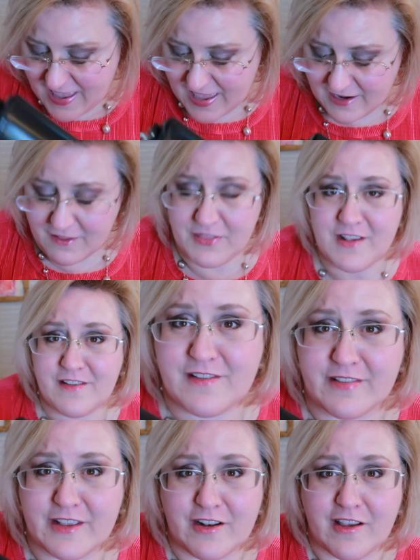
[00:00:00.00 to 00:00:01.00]
And
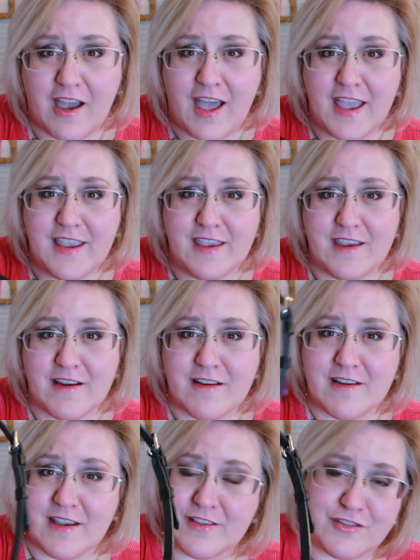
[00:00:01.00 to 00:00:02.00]
this little guy
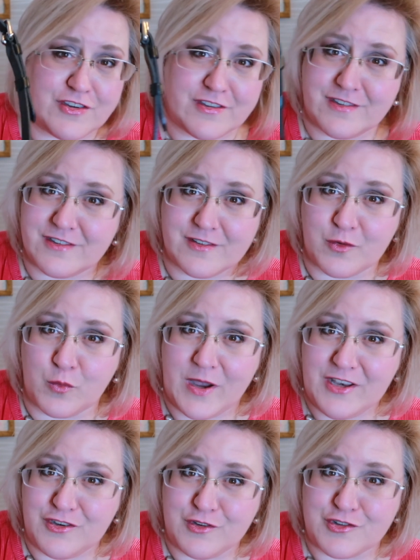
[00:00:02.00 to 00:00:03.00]
here is just
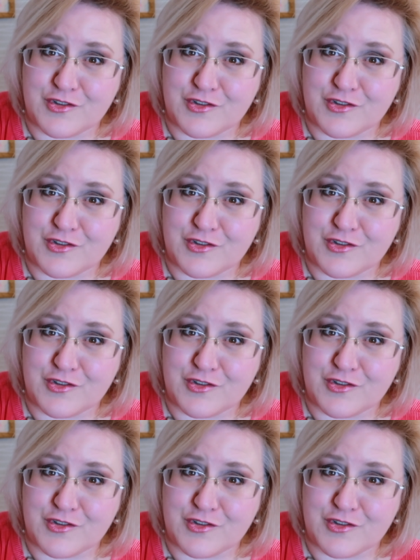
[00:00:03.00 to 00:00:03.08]
way too